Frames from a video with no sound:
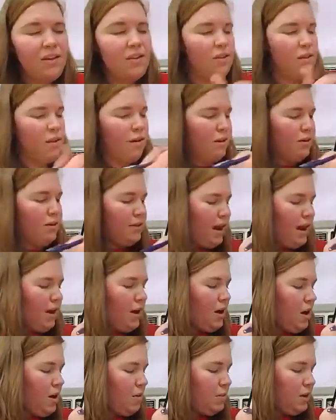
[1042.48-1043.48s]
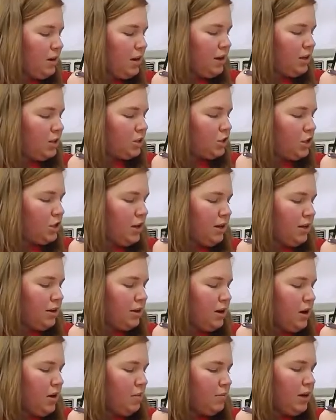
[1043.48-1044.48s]
There is a combination
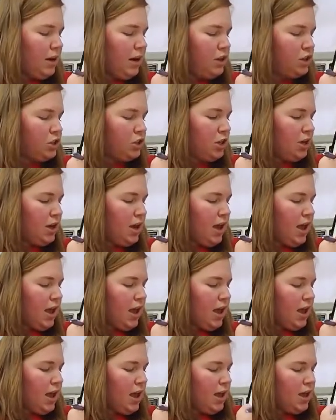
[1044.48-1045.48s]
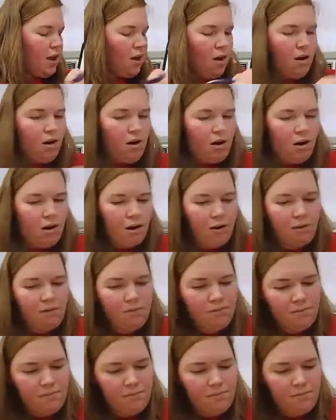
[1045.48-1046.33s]
AR,